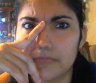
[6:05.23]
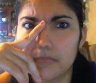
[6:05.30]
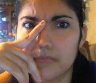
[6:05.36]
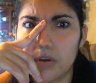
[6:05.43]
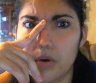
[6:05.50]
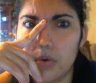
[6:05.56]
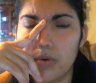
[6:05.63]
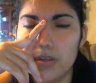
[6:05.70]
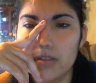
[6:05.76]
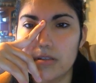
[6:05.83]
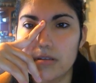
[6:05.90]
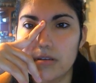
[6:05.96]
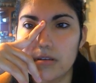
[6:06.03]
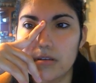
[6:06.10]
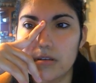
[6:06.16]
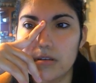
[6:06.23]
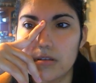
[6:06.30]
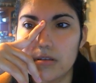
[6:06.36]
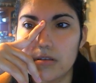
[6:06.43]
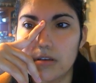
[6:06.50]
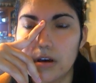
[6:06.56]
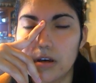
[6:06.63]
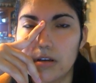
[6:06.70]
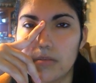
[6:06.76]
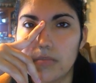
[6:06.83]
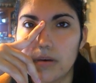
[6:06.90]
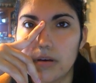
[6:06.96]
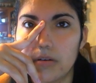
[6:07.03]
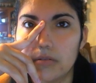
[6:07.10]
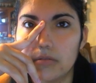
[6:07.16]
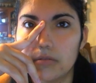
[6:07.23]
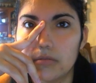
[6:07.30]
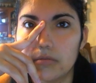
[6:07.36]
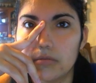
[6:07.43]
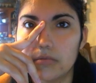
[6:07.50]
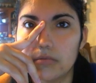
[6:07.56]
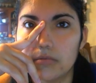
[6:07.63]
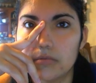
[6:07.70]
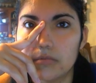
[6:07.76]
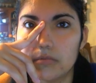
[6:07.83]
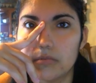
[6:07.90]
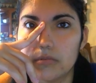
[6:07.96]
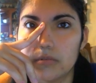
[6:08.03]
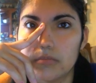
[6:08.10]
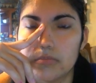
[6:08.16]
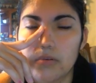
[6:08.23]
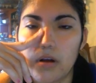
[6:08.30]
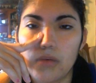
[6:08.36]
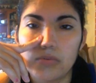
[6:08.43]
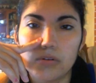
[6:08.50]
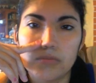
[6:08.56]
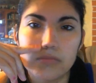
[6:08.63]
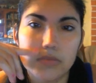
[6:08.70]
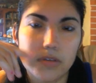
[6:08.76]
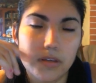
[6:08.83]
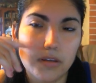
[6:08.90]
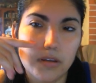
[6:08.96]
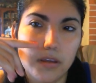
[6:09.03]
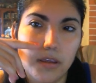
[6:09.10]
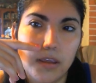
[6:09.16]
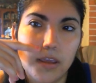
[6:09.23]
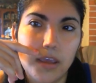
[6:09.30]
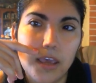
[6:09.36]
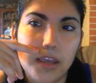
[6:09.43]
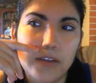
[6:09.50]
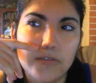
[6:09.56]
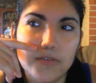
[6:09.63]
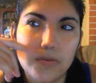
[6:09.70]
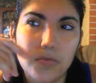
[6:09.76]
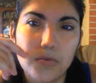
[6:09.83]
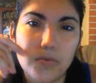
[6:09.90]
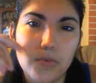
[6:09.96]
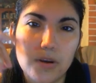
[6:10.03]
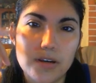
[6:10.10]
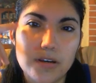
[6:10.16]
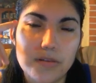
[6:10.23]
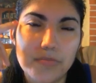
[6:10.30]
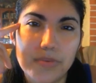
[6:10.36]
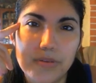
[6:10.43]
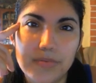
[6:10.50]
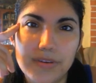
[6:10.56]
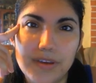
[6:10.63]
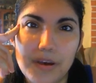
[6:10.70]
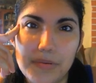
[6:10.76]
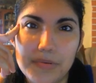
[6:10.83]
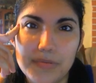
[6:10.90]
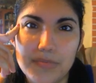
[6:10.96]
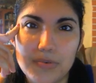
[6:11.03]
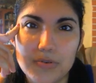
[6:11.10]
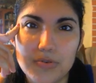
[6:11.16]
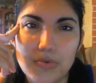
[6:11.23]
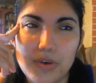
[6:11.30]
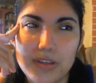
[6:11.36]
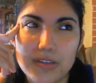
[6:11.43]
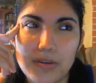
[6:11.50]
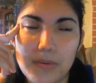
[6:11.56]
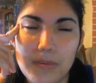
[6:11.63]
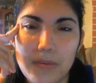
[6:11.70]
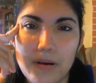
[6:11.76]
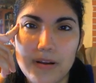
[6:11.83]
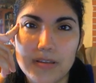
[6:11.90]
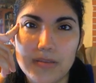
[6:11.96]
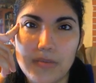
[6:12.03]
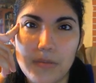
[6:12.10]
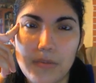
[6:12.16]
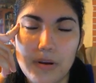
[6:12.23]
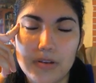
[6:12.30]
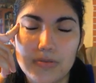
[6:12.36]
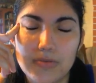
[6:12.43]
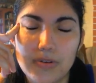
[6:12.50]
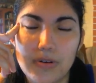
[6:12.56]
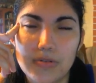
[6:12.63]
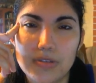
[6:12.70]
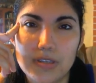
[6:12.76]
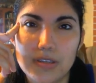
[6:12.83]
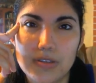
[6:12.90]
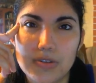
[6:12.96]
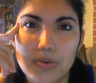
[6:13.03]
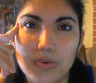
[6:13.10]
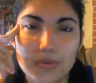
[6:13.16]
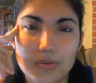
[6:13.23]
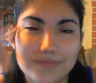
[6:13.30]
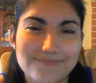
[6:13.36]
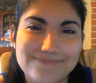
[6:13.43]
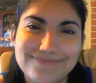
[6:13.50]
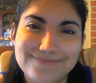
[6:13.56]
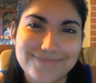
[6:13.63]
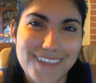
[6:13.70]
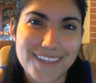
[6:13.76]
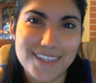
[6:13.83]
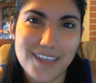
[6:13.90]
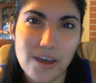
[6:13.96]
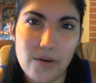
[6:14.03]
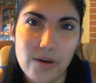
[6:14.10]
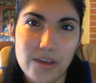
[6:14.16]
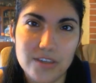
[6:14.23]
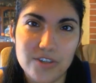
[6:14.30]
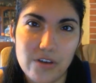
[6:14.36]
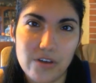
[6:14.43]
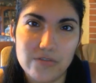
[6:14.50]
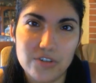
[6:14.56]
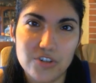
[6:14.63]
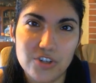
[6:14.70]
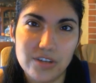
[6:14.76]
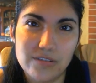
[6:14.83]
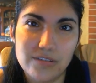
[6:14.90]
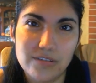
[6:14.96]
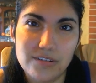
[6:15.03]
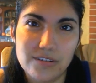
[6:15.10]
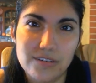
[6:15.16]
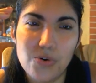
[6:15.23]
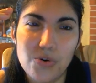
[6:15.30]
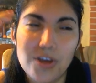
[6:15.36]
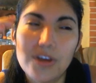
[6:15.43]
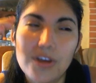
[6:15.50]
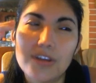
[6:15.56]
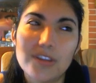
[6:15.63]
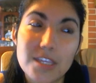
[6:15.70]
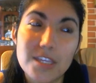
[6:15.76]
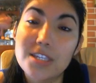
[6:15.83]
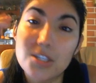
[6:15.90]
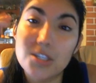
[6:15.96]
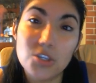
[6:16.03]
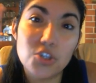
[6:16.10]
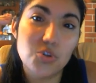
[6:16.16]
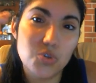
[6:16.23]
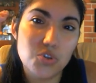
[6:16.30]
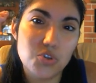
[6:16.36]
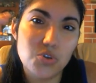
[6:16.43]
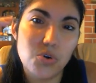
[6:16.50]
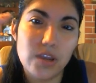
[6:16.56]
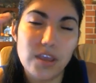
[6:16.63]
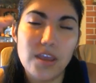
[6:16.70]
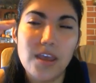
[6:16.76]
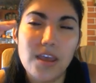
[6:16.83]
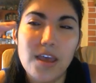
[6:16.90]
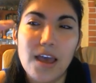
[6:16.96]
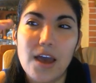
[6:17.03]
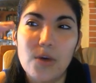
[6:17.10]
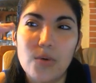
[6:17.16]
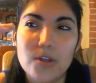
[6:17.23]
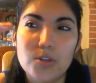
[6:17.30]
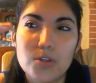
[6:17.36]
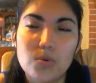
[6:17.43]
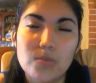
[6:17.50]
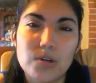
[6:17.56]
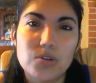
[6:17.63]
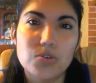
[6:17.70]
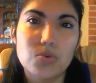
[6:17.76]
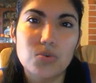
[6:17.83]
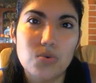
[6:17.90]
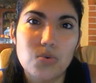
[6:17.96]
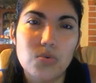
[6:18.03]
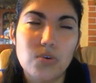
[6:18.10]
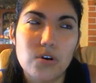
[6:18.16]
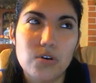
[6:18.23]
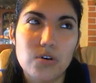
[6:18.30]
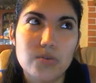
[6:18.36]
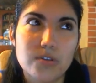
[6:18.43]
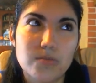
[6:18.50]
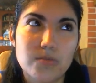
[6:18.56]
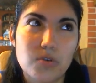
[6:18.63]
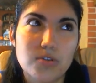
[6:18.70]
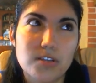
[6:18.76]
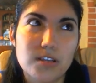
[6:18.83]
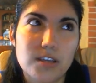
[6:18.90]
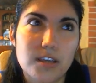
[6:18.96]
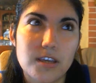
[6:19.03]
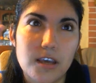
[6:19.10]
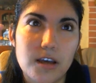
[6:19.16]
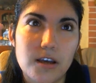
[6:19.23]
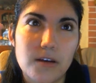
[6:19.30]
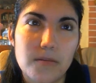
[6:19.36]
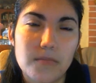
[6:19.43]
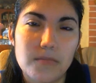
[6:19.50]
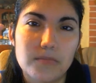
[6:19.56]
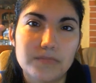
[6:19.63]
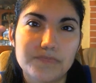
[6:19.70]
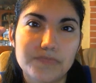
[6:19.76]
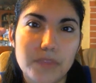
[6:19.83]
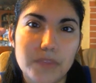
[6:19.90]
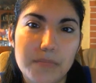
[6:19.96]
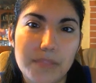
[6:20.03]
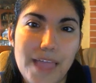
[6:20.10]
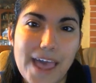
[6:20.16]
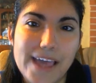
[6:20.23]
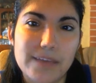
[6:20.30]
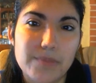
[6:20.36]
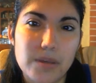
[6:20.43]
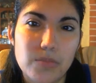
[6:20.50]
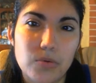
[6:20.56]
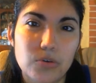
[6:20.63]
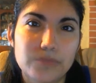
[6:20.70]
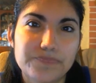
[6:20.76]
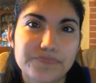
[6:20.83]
always talking about problems. And if someone wanted to beat me up in middle school, I'd tell my parents and my parents would go to the school. That's how I solved shit. This is a true story. I went to a middle school where it was mostly black people.